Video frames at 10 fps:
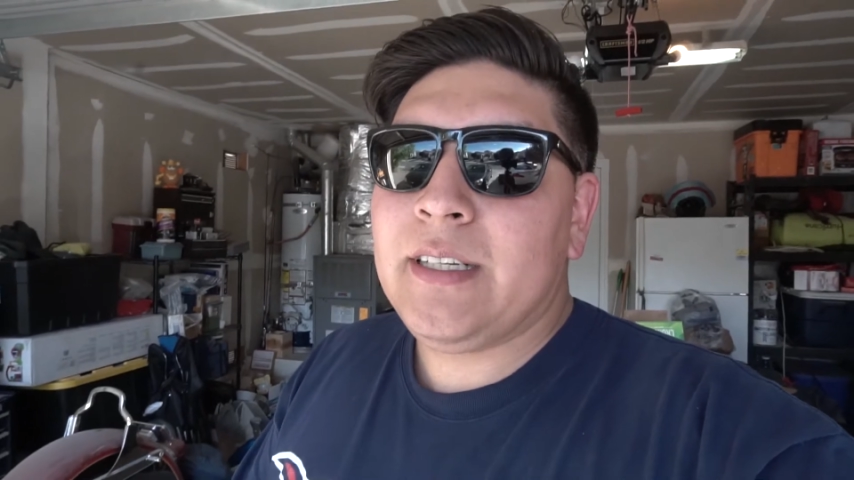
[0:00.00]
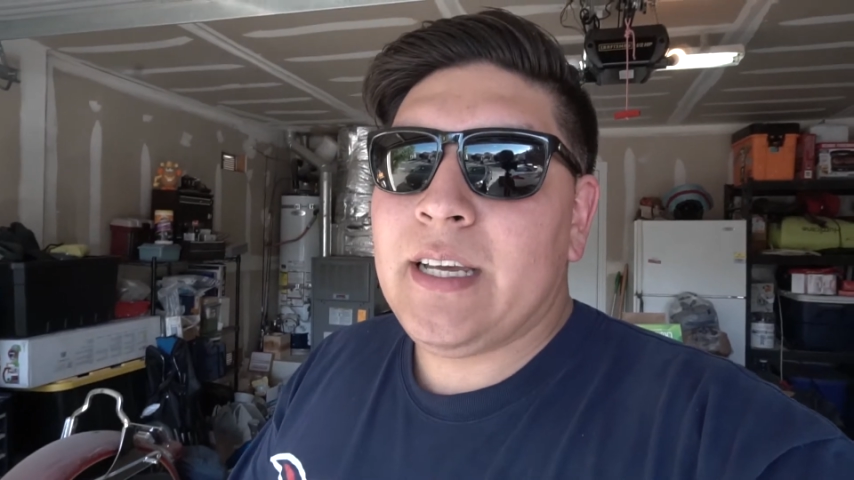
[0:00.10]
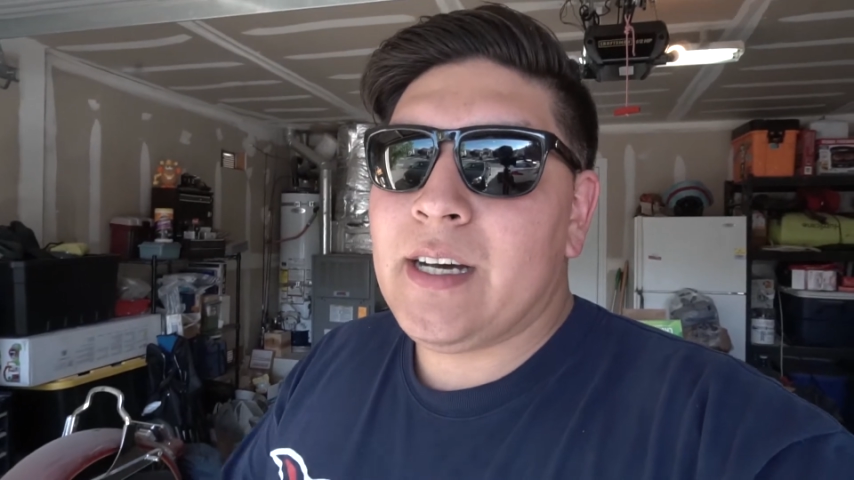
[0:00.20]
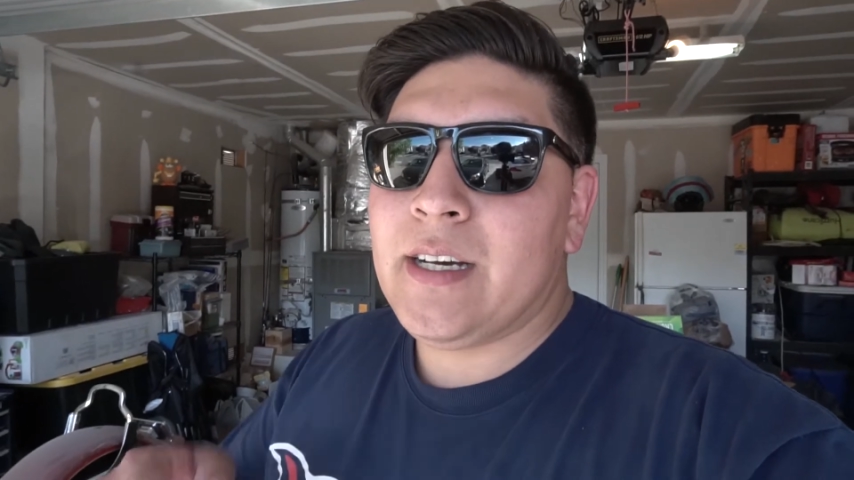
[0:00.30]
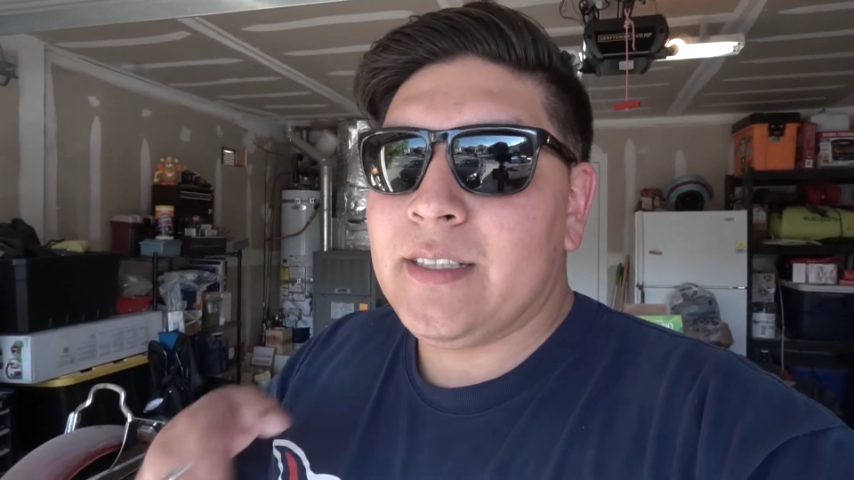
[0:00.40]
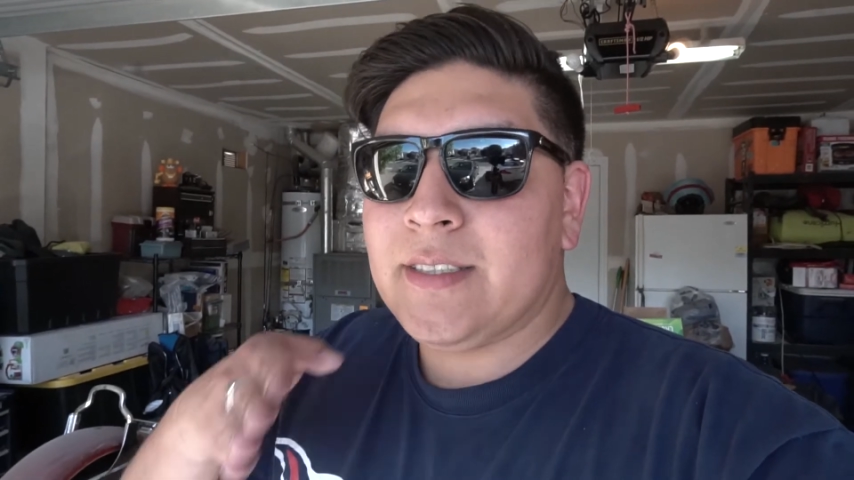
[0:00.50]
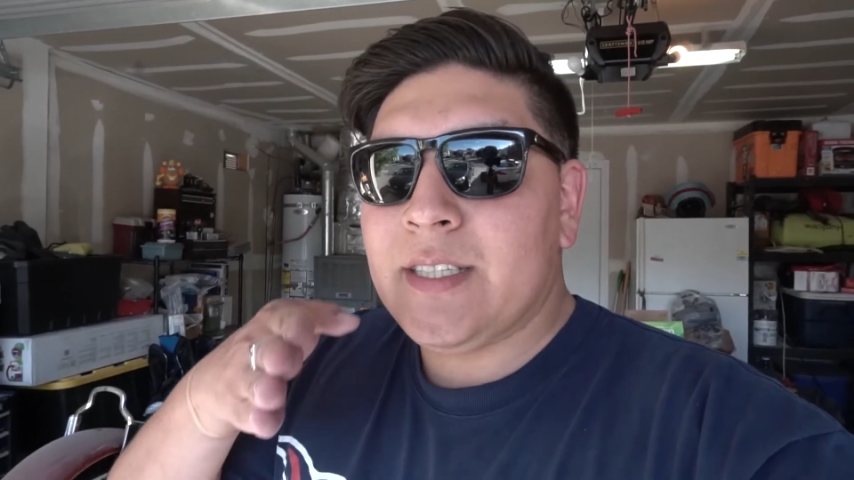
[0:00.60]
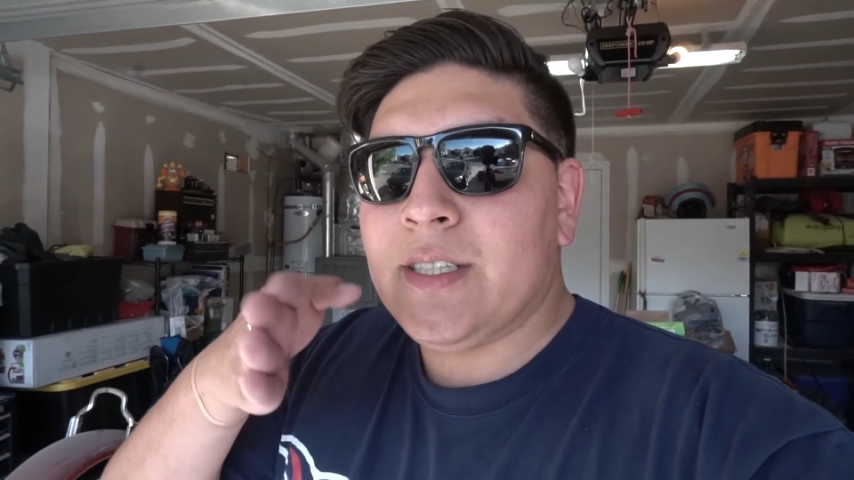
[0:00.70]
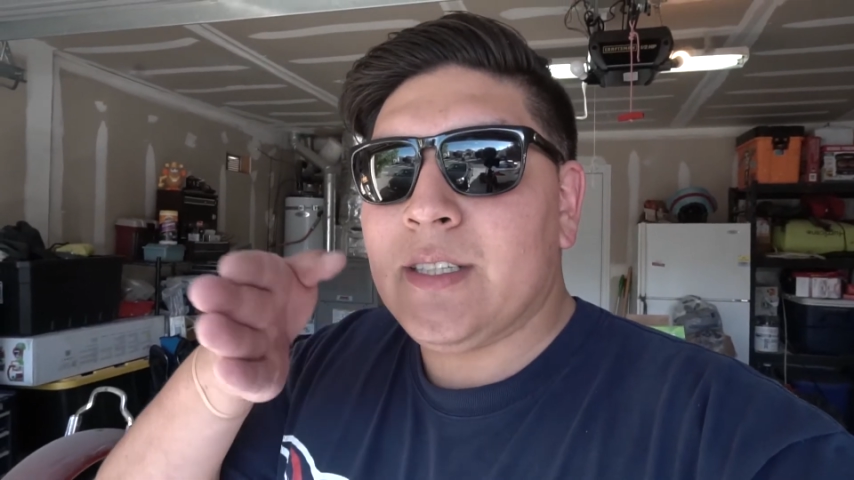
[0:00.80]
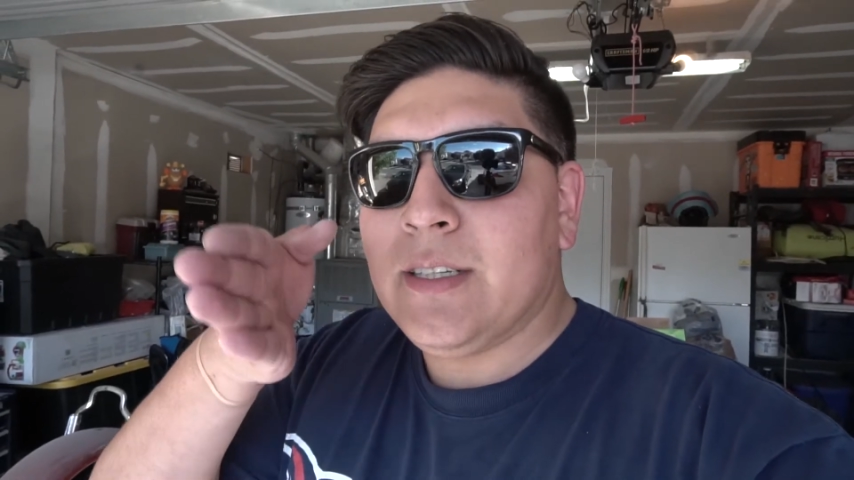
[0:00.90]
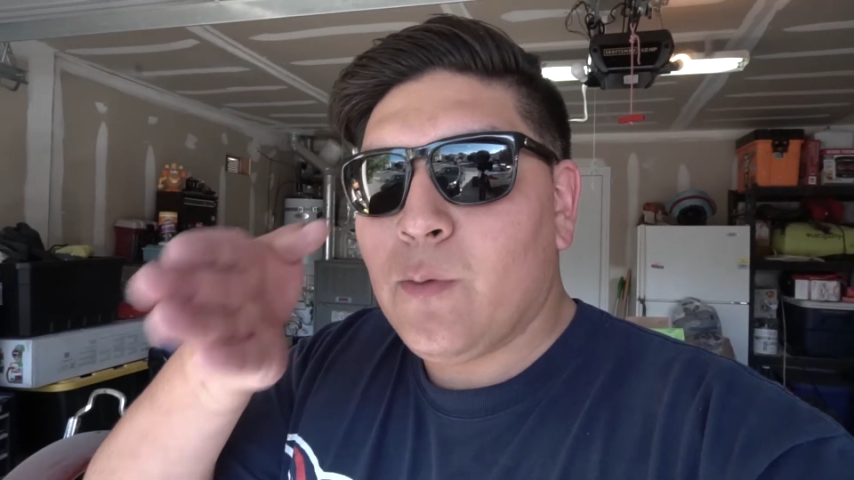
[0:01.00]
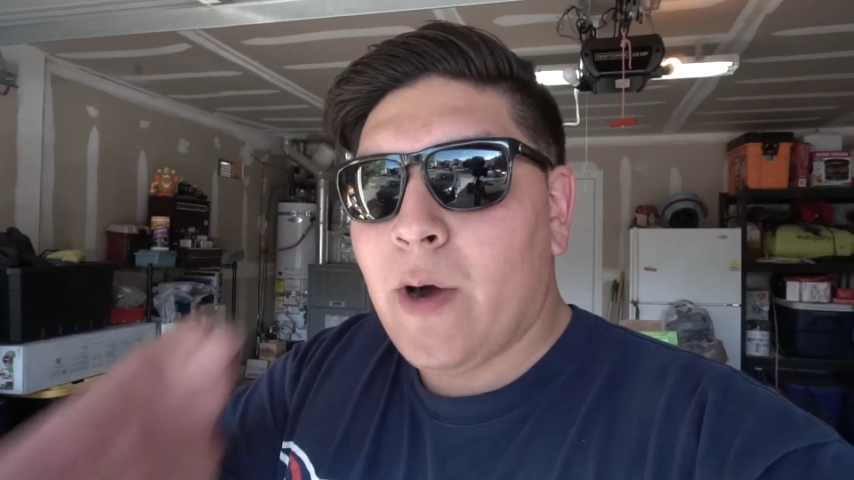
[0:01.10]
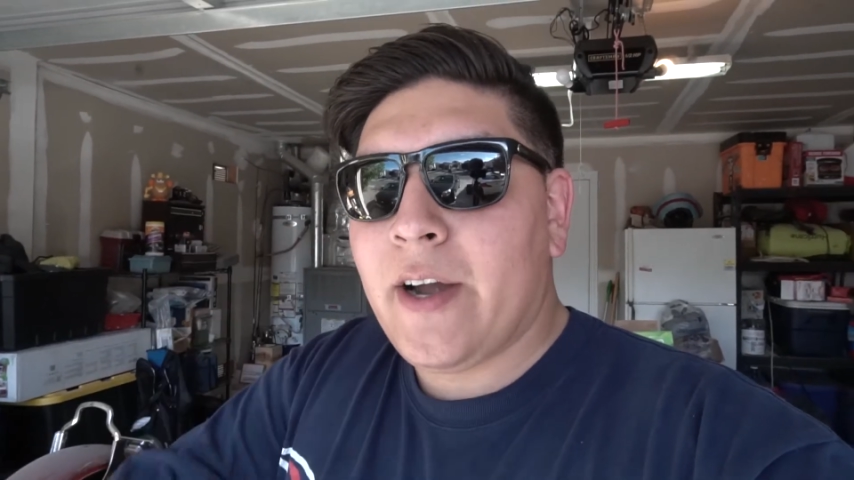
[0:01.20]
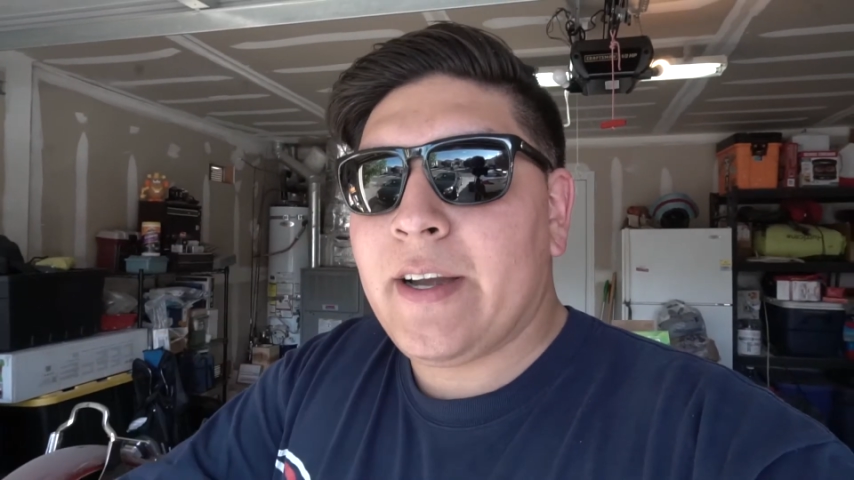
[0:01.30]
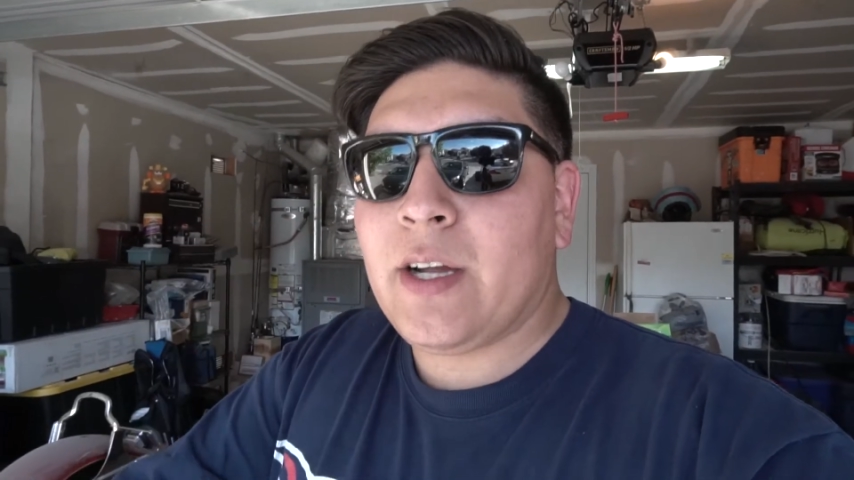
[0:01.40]
It's the
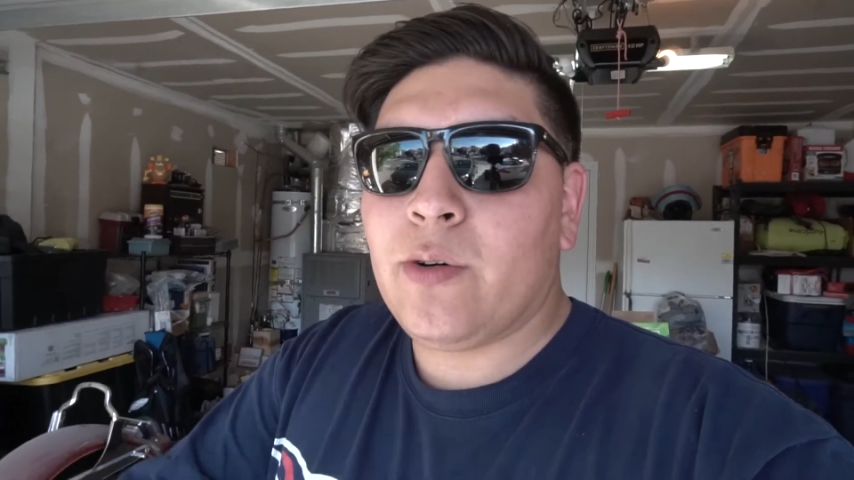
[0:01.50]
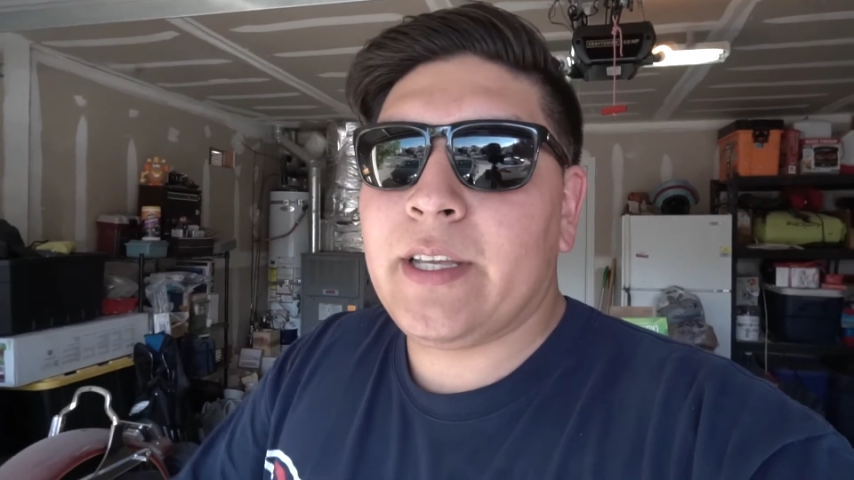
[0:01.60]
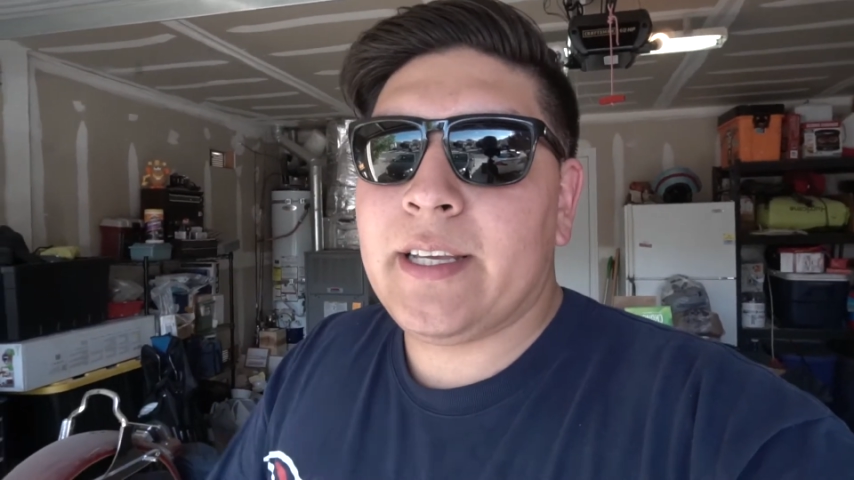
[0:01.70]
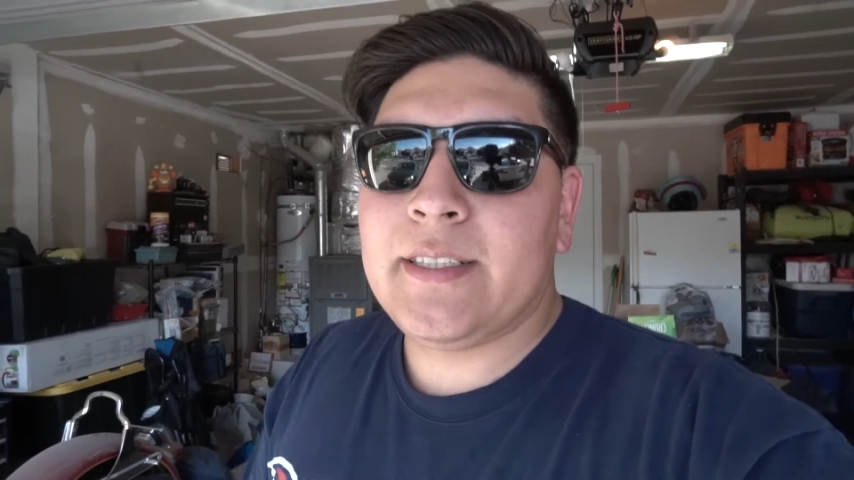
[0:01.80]
wiring going